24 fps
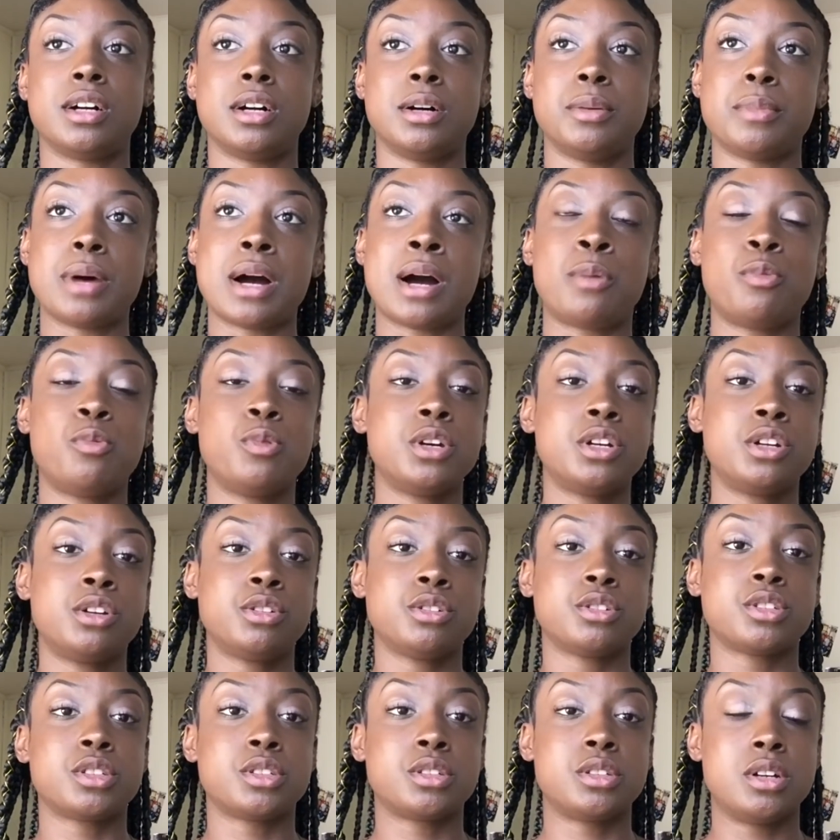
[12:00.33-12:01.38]
um, I
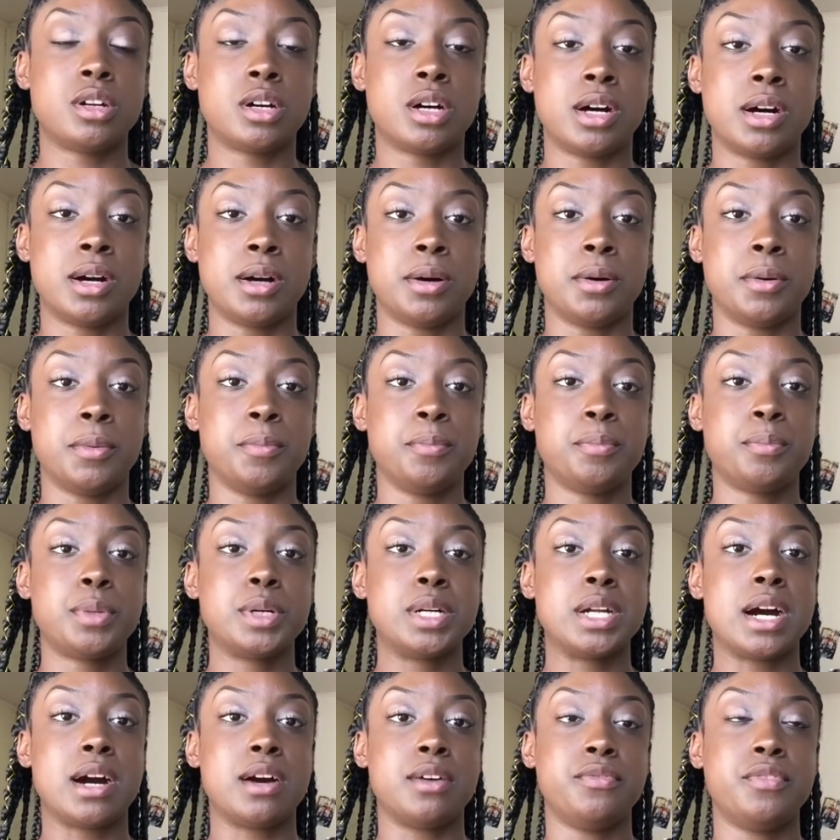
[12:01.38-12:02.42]
will um,
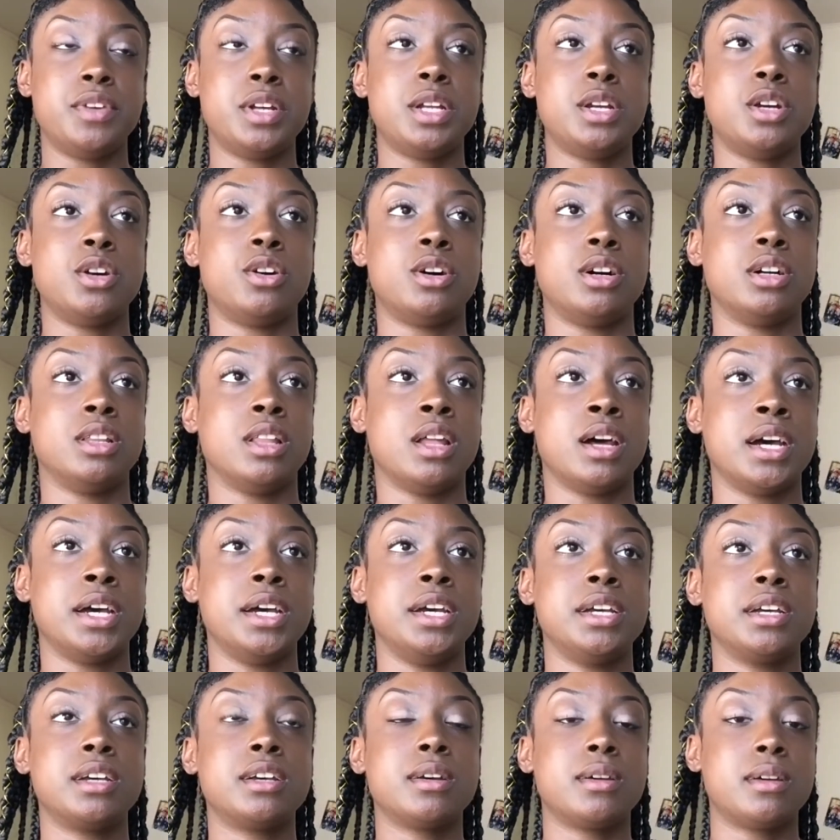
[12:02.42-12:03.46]
put out a video on
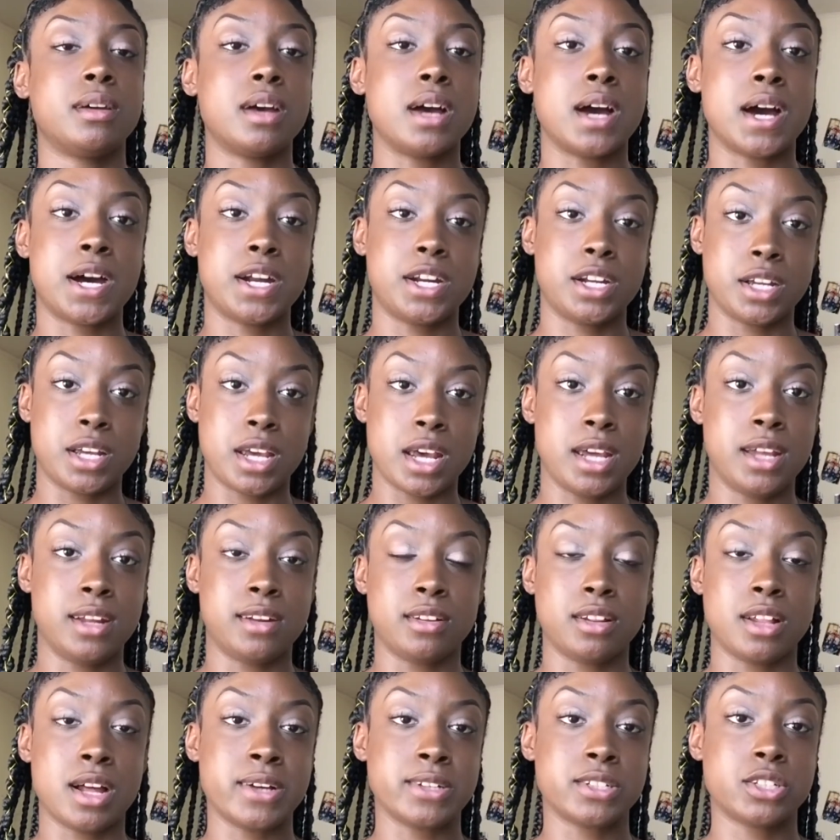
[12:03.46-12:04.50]
like how to gain
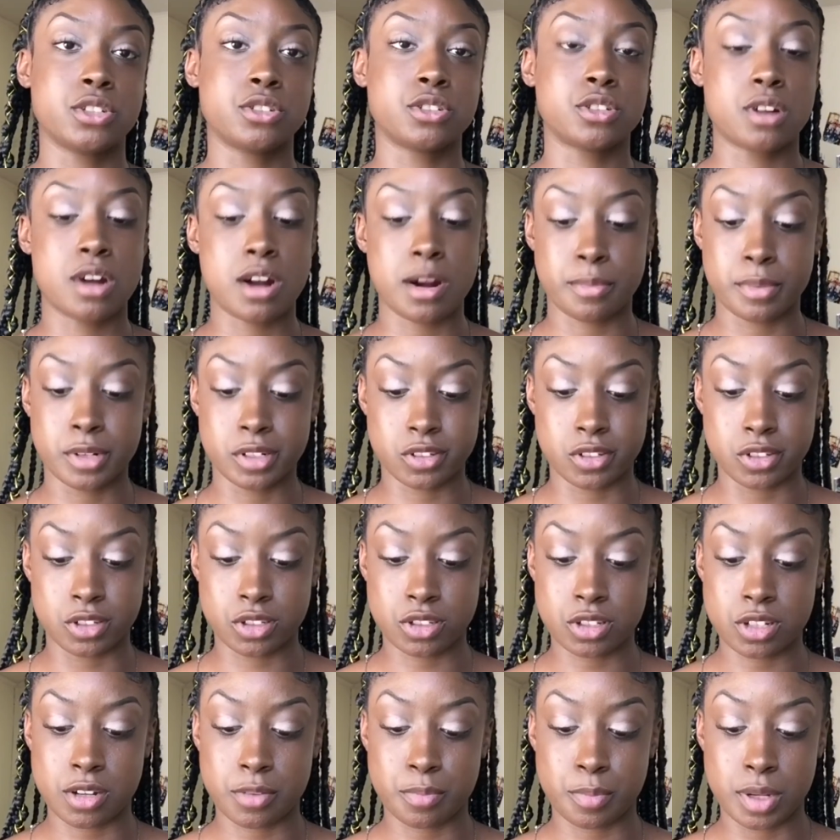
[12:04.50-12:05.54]
a lot of subscribers and
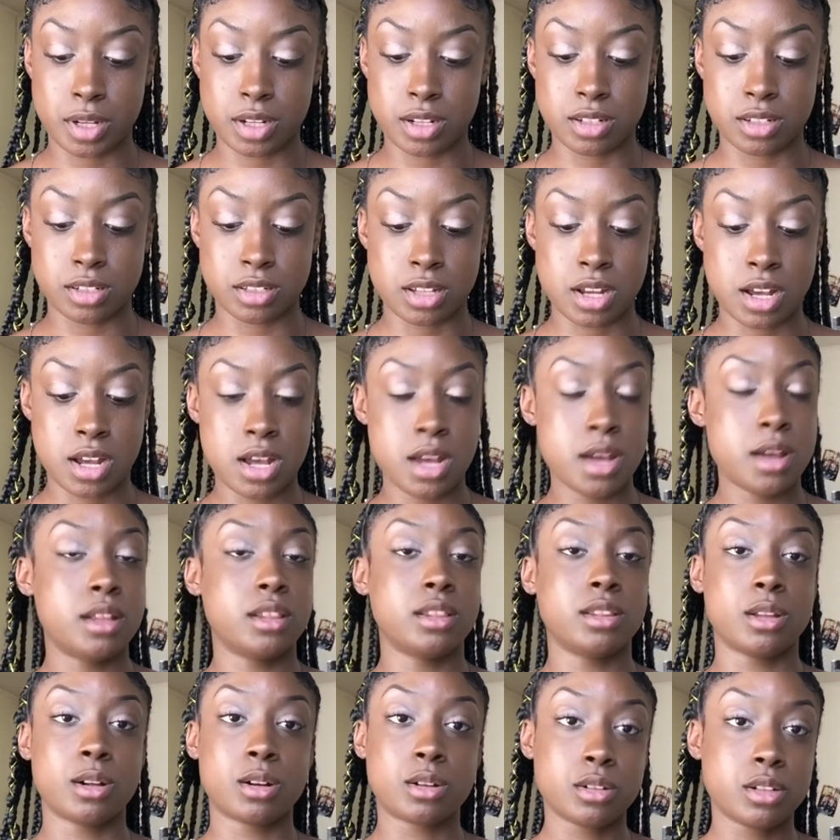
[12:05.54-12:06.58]
stuff because
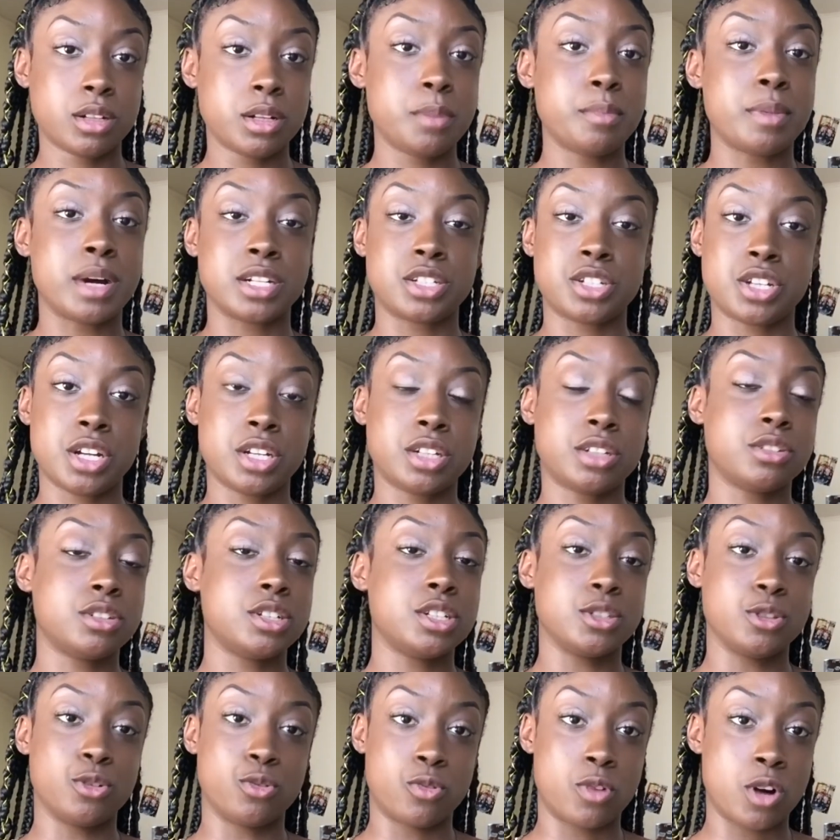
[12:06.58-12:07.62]
literally my channel
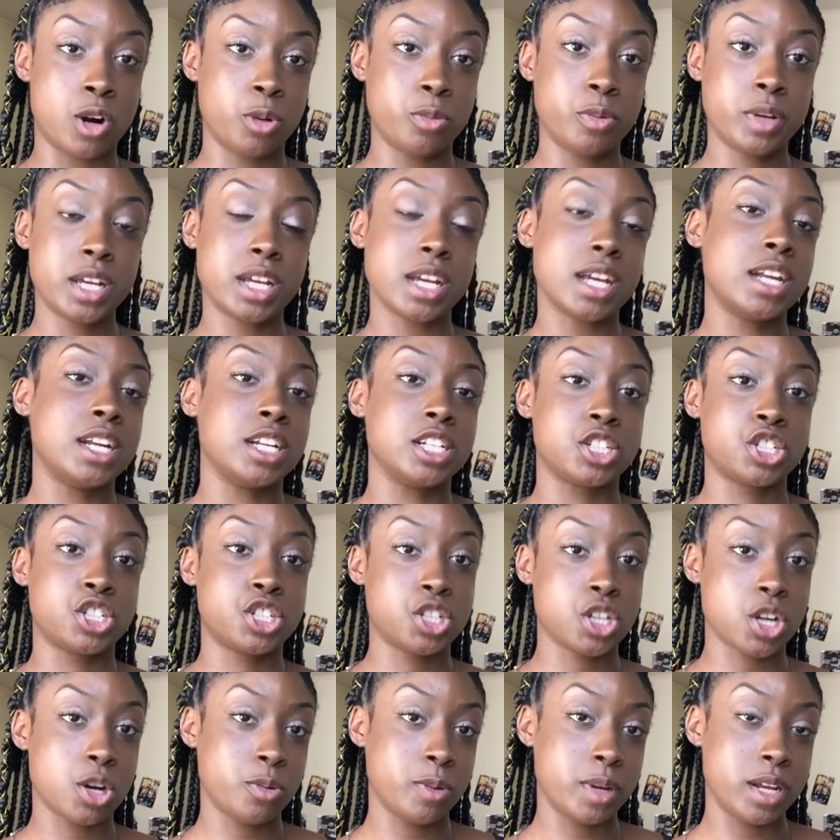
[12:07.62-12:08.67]
is growing and it's
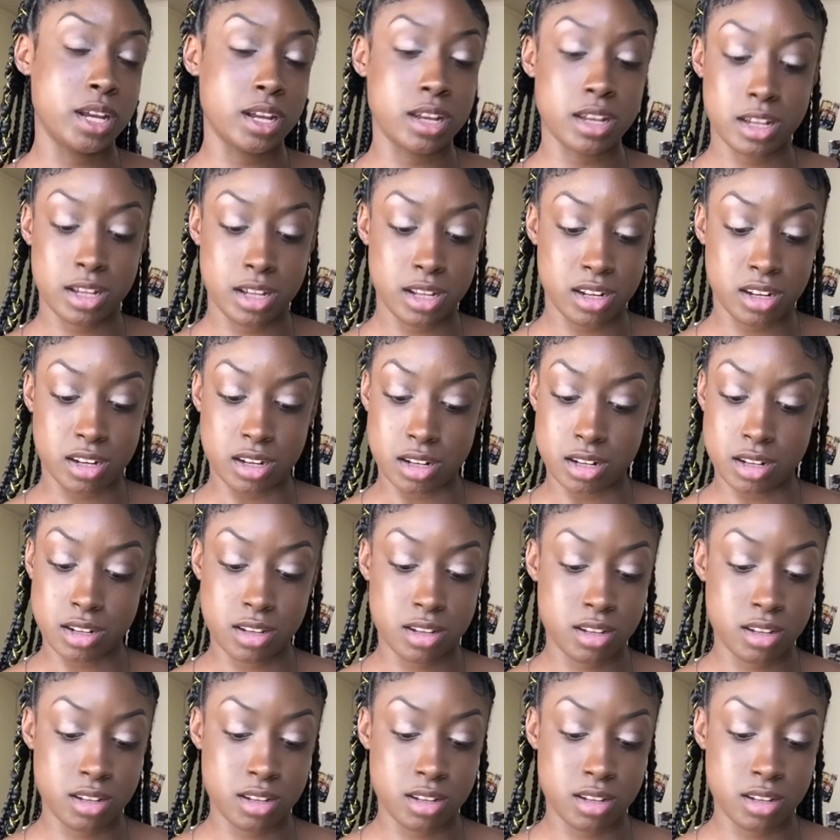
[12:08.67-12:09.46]
showing and